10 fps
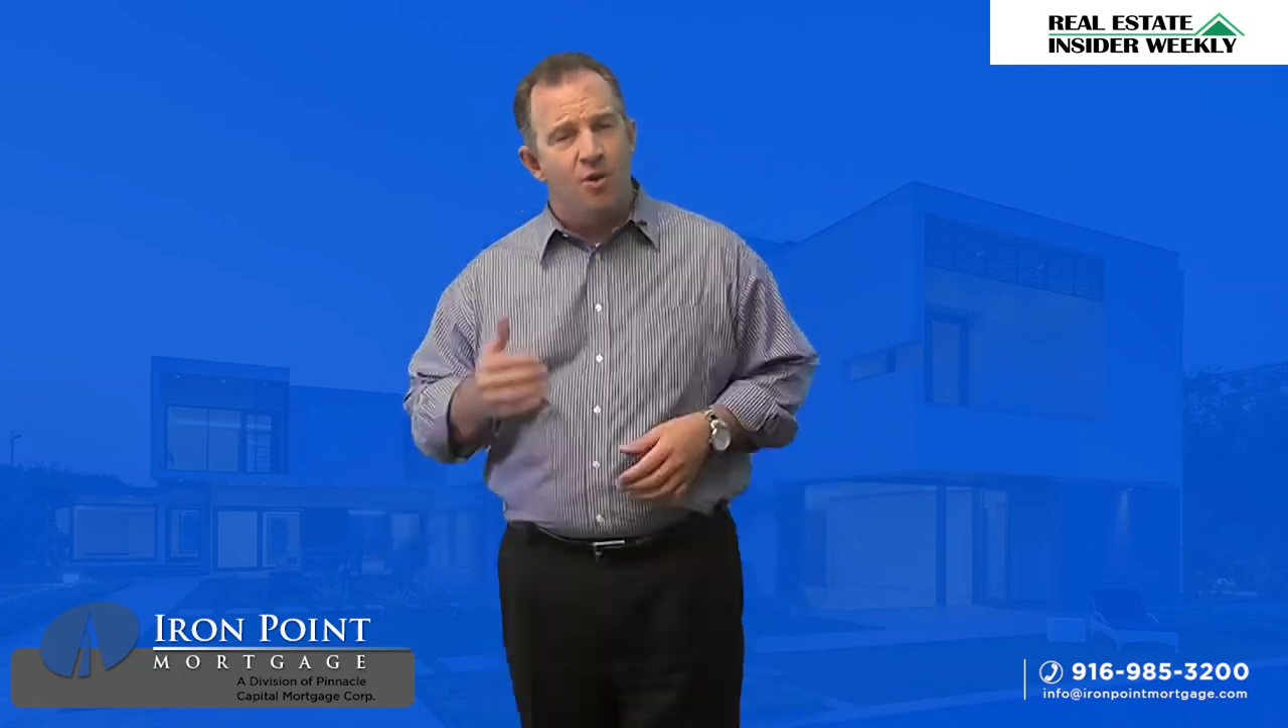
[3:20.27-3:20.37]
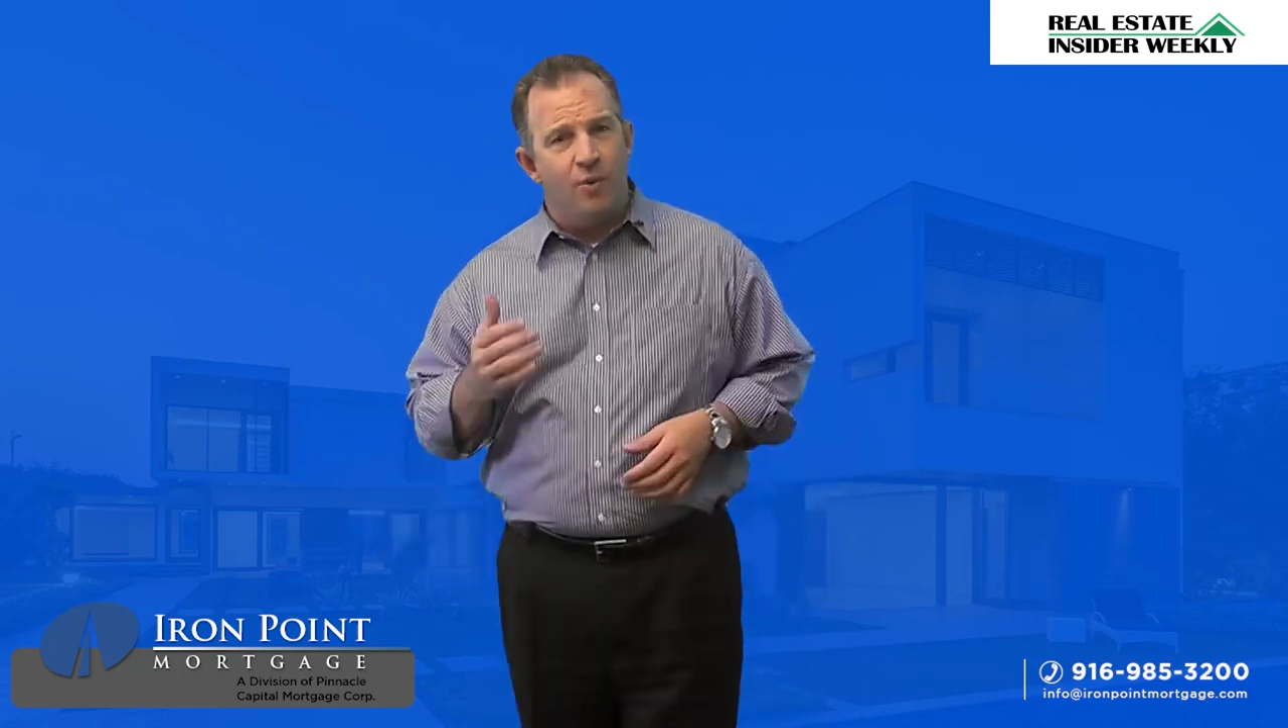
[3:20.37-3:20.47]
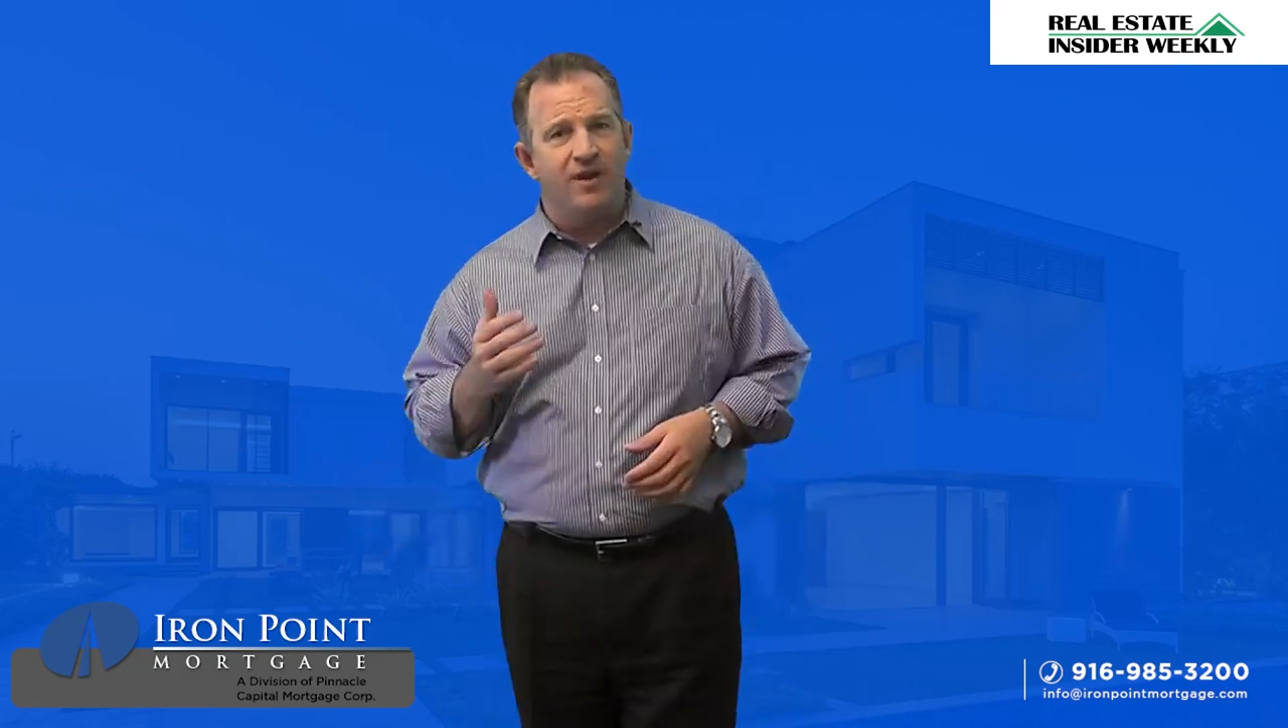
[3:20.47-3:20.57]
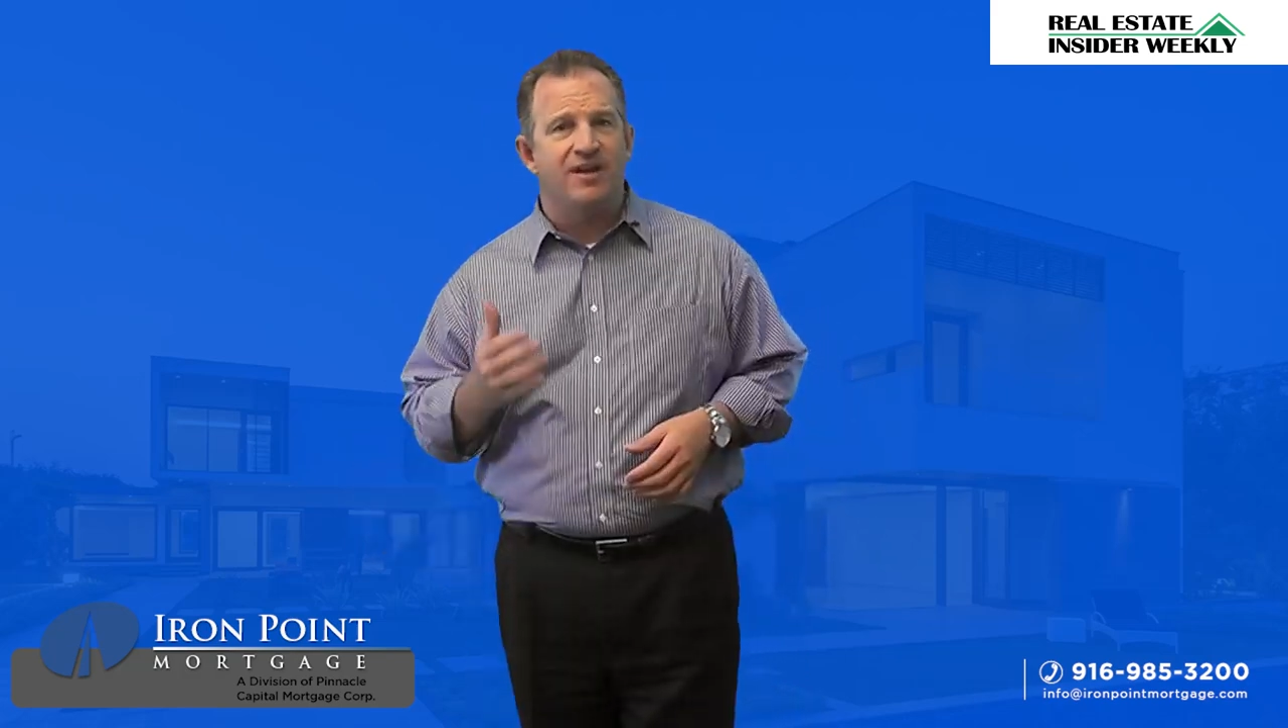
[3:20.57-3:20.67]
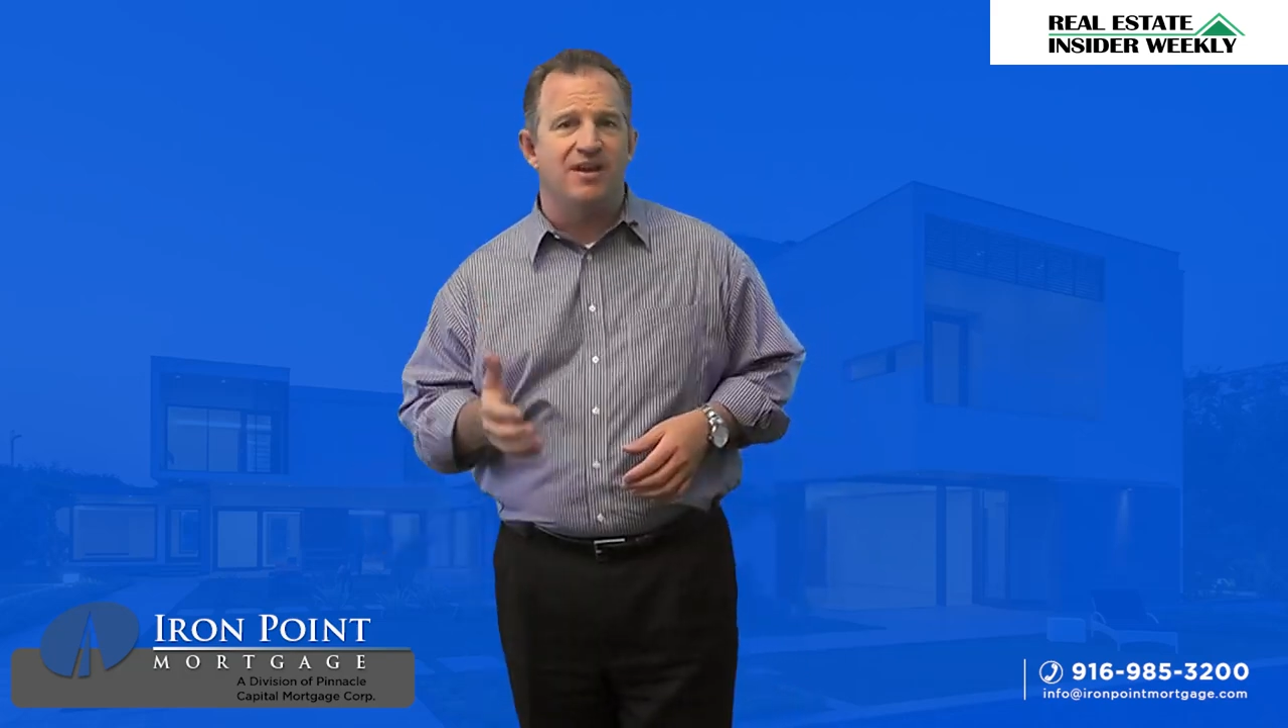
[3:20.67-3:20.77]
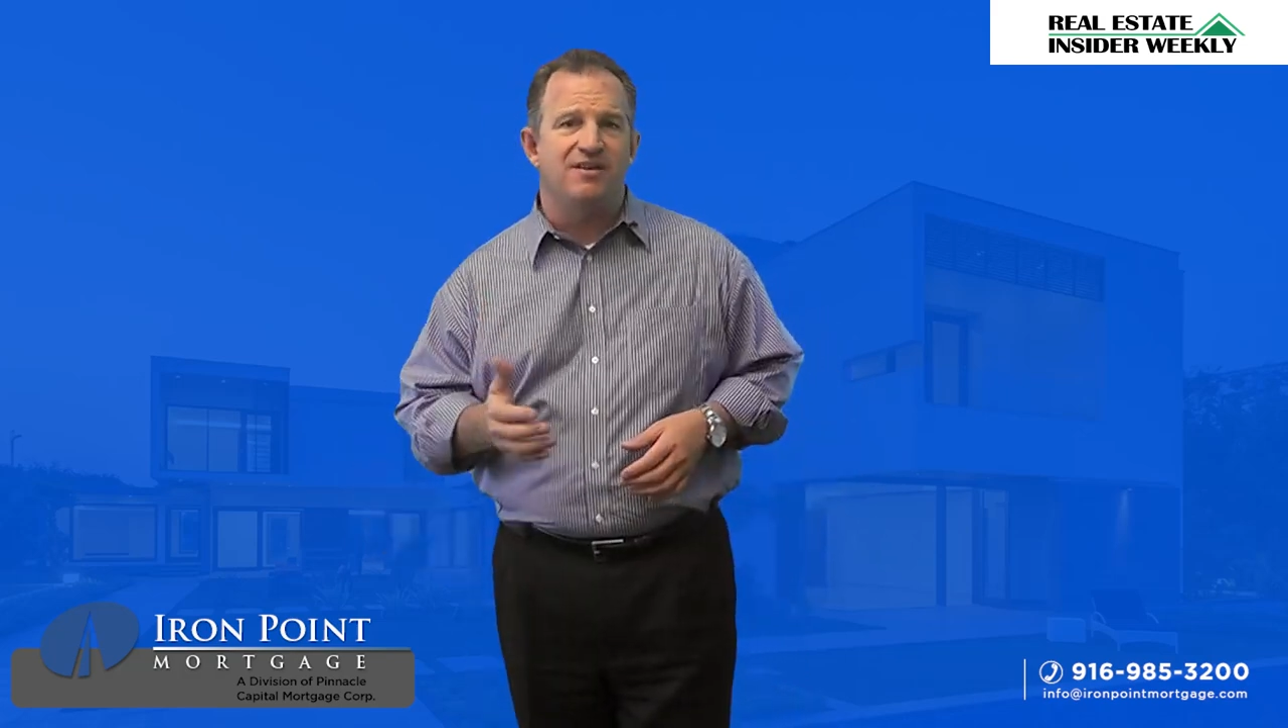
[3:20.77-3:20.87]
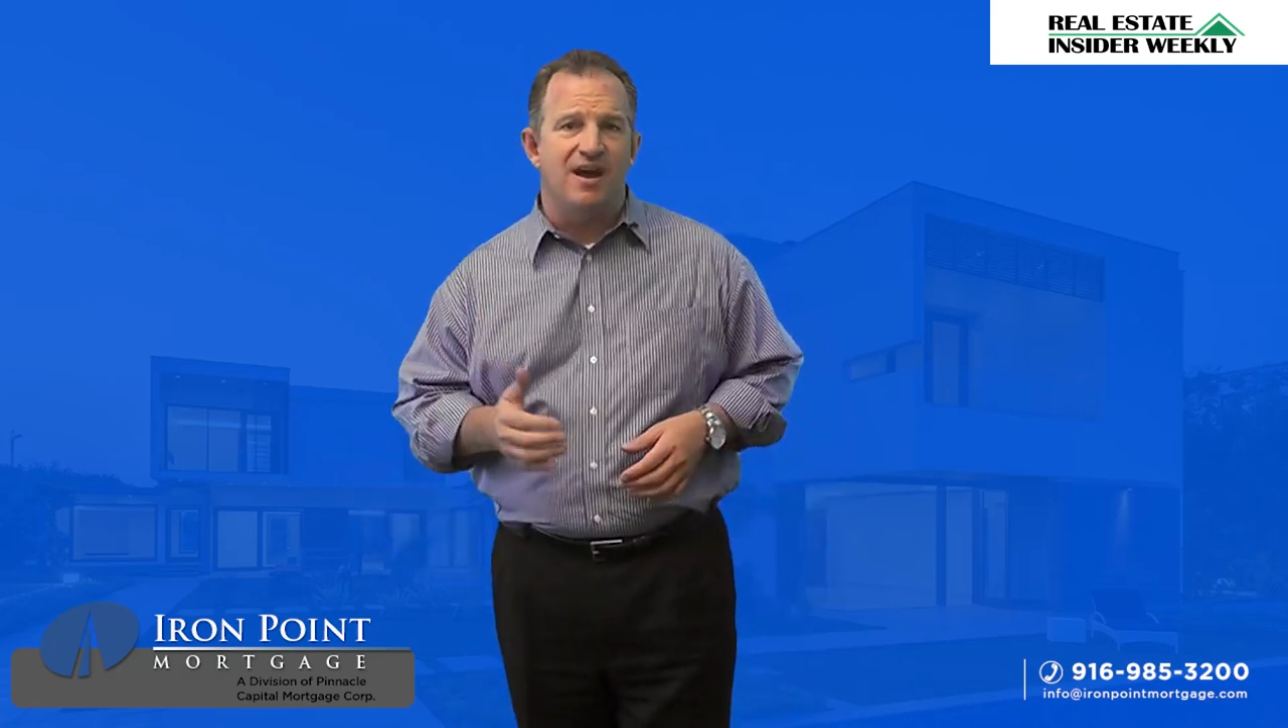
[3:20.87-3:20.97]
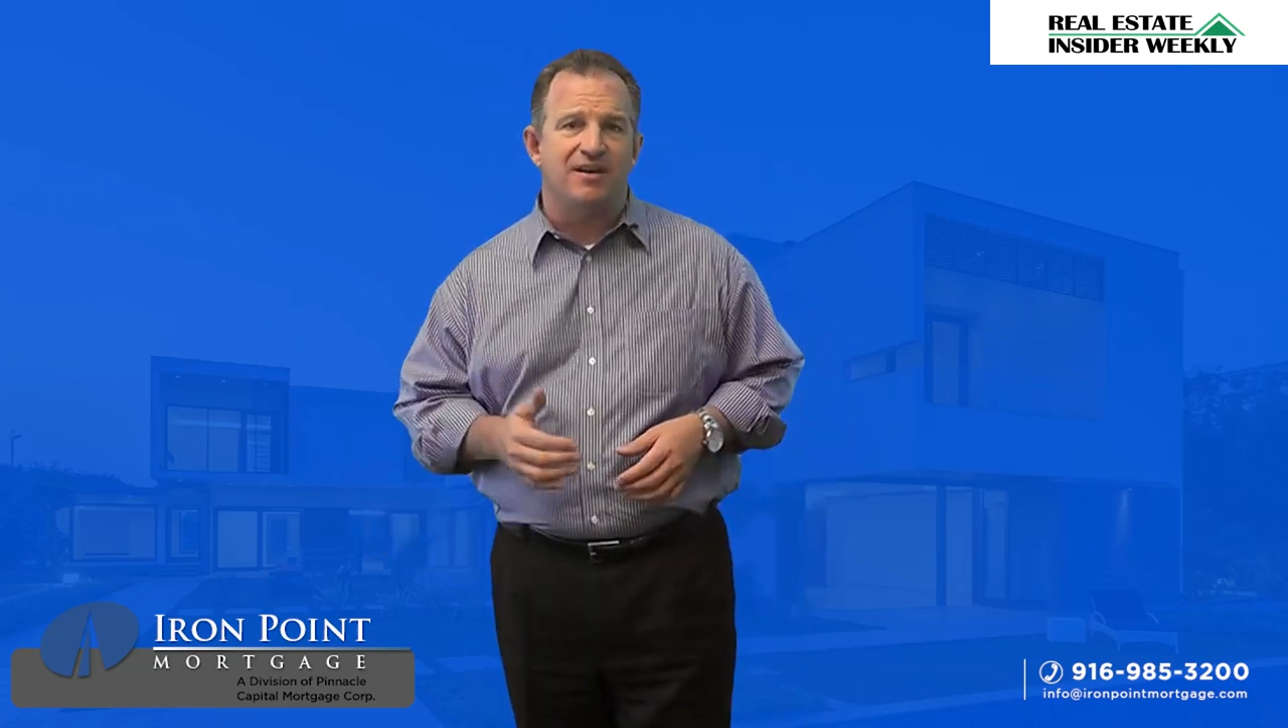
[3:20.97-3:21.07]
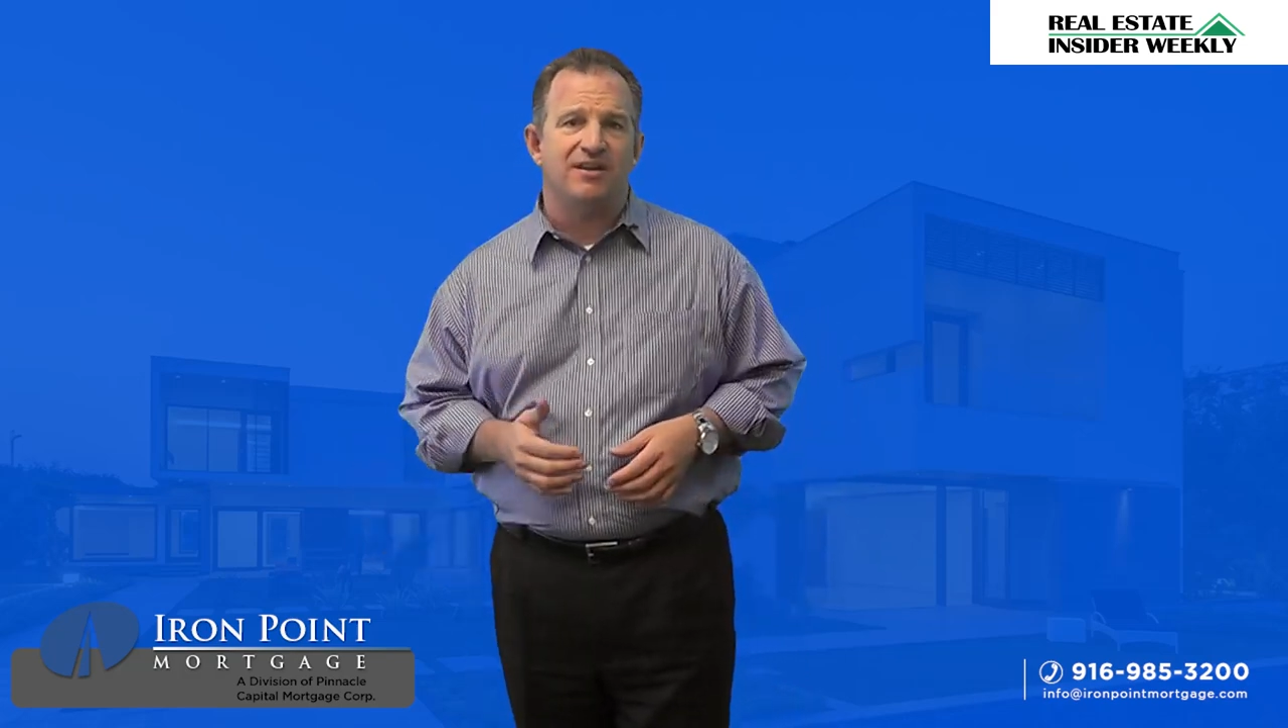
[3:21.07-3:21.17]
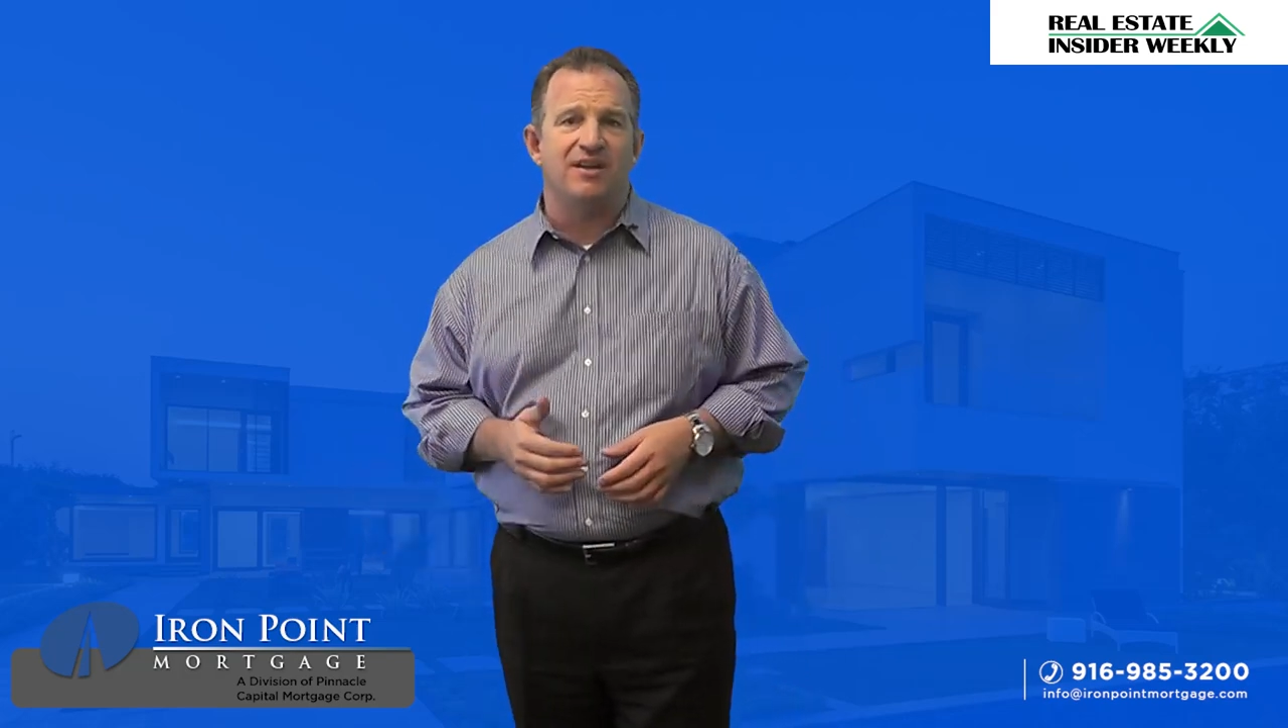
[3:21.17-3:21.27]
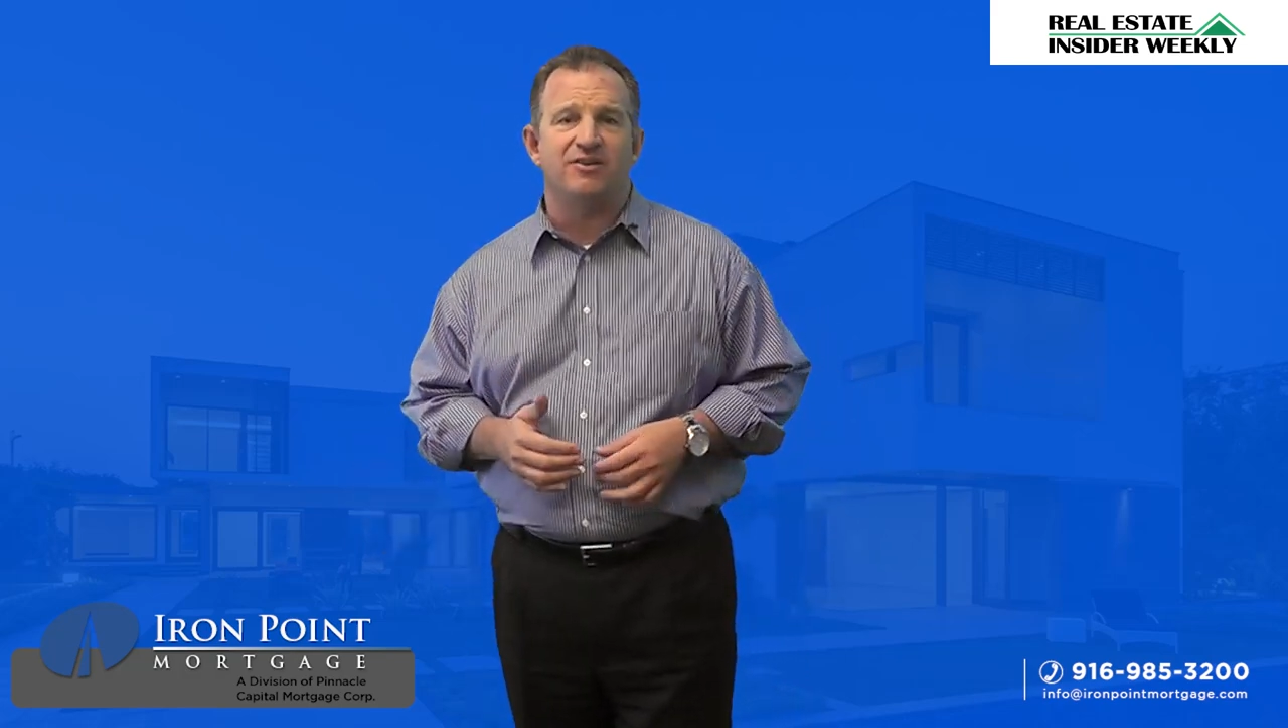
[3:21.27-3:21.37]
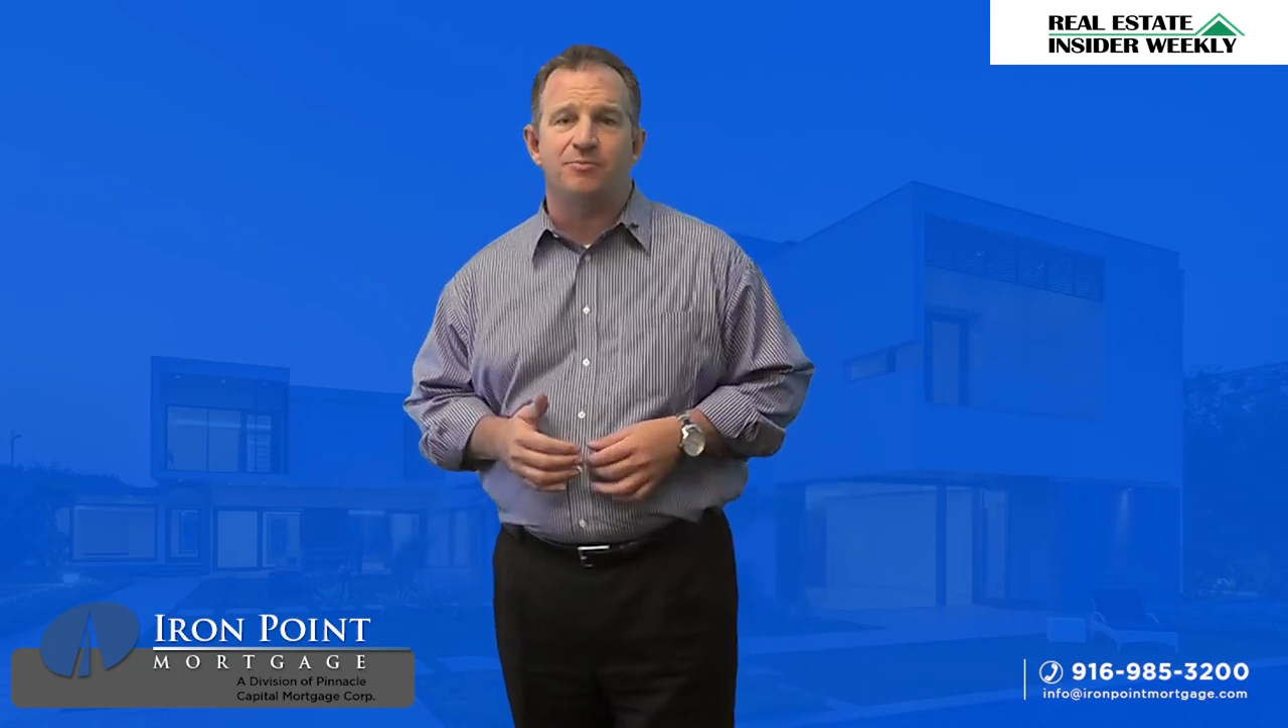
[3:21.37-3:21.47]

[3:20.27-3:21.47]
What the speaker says: When conducting a